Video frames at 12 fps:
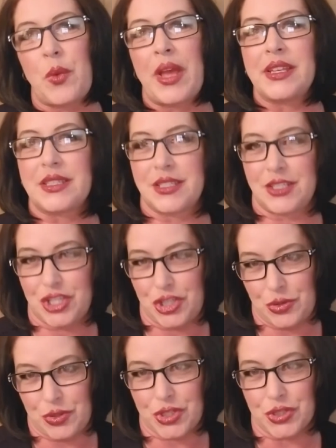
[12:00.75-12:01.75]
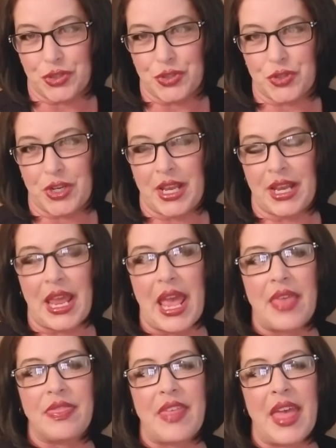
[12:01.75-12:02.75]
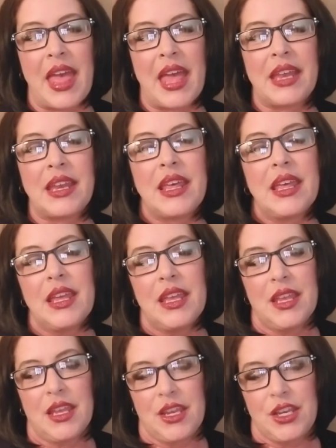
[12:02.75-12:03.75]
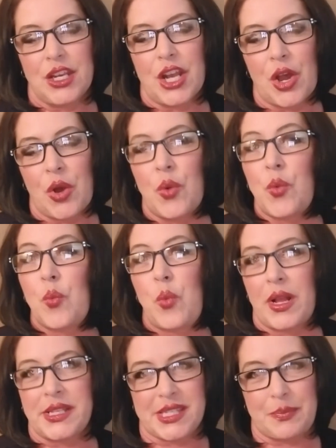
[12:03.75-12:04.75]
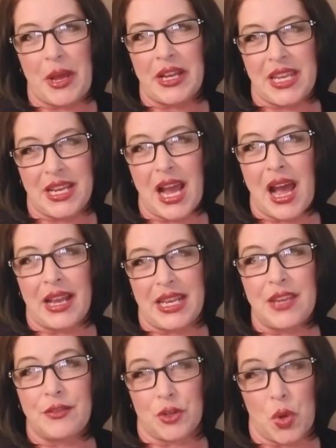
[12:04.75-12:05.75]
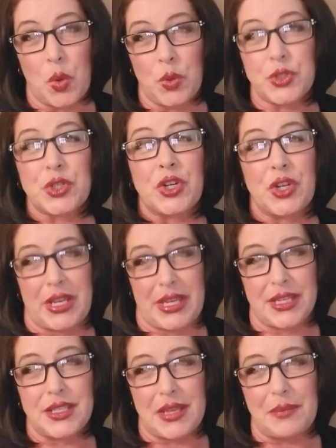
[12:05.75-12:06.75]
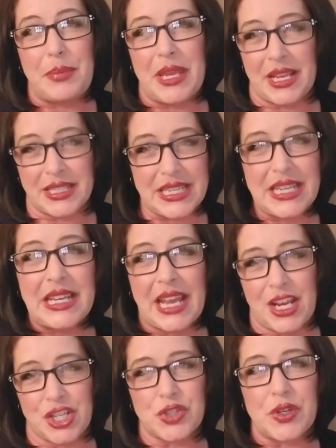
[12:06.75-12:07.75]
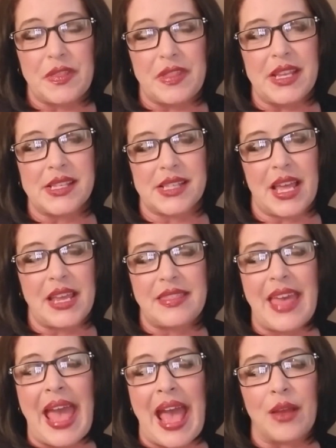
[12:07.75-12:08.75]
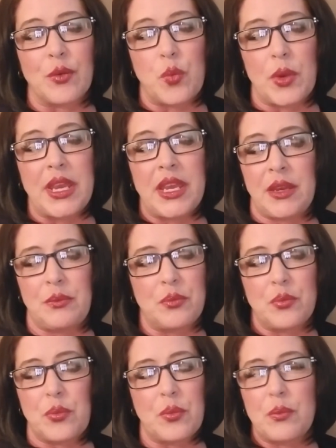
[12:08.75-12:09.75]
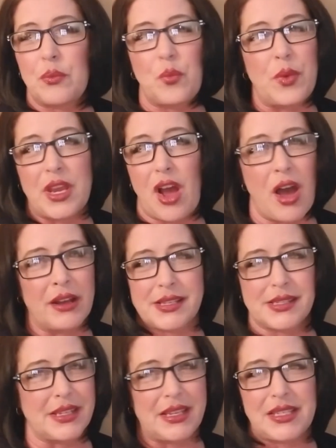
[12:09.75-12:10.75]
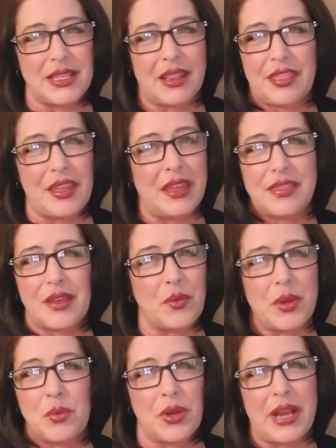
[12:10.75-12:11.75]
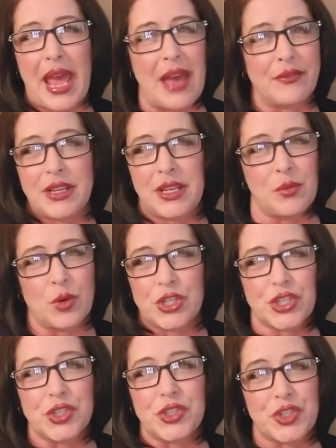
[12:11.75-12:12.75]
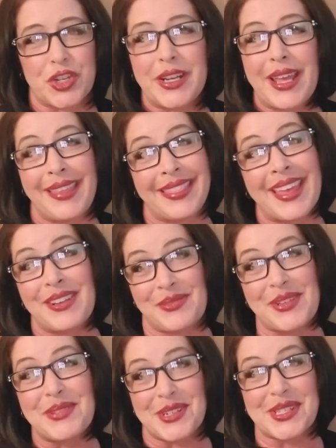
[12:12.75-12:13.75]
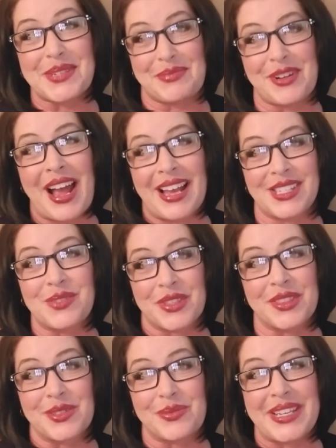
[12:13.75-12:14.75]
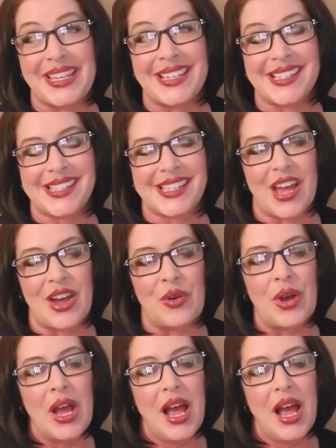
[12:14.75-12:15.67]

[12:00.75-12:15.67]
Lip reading: went to 2 children, and then, you know, once Bunny got even older and being a teenager and things like that, we honestly didn't think that we would have any more children, and then we were surprised with Louise. So